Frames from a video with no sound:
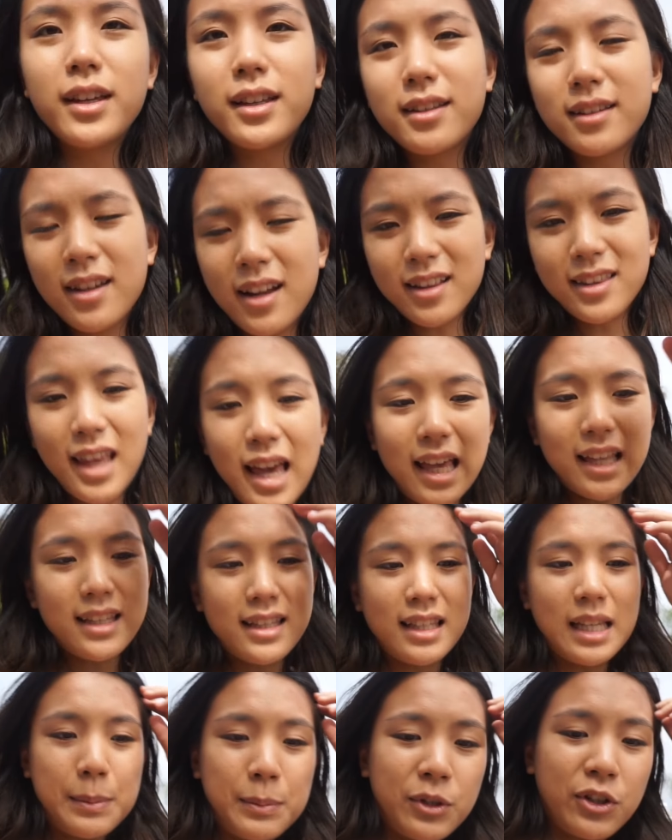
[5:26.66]
It's not that
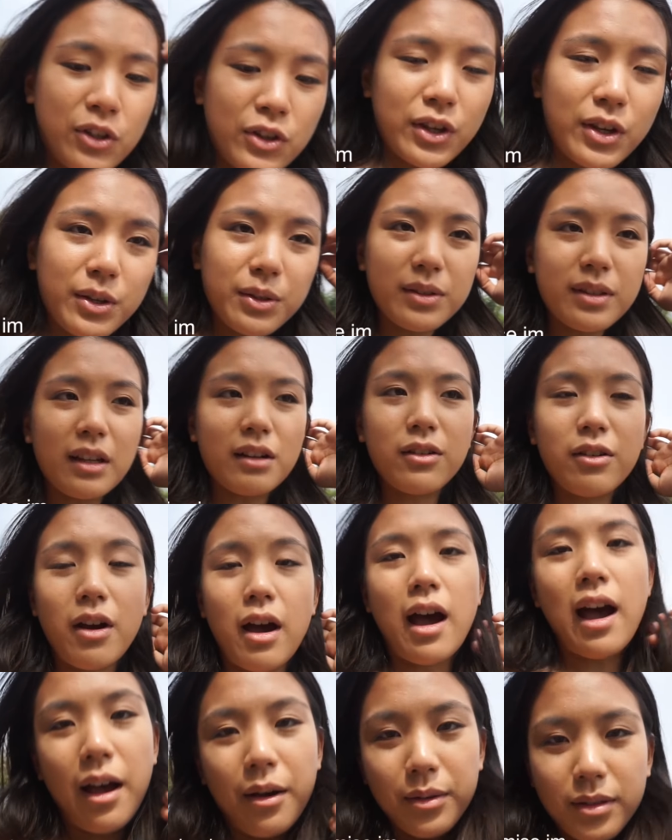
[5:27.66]
similar though, so I don't know
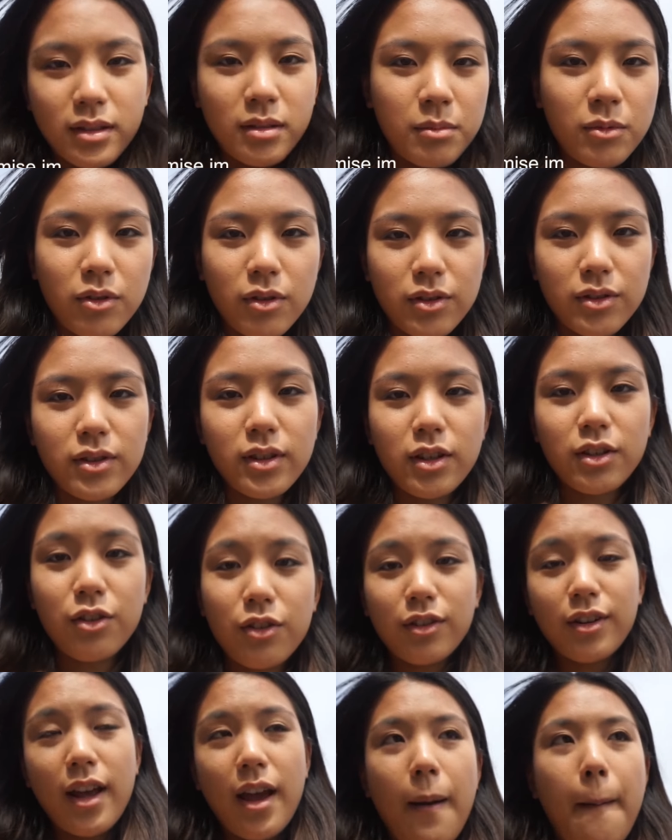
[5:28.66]
how similar this is gonna
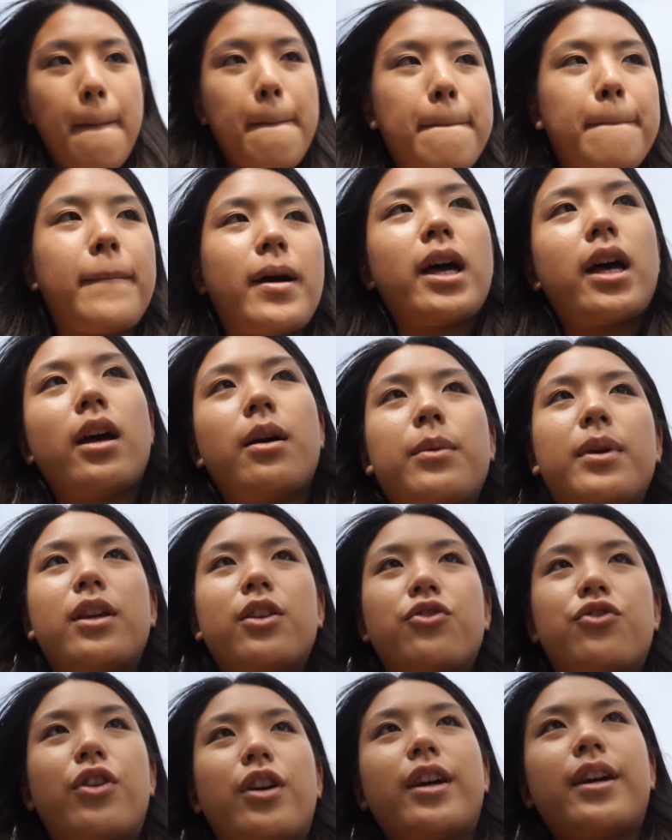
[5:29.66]
turn out, but we can
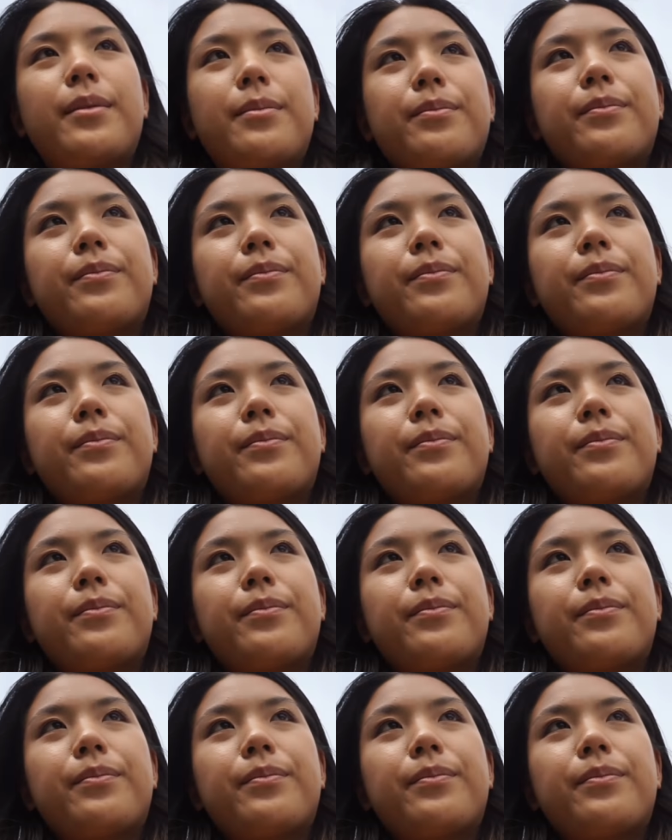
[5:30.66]
try.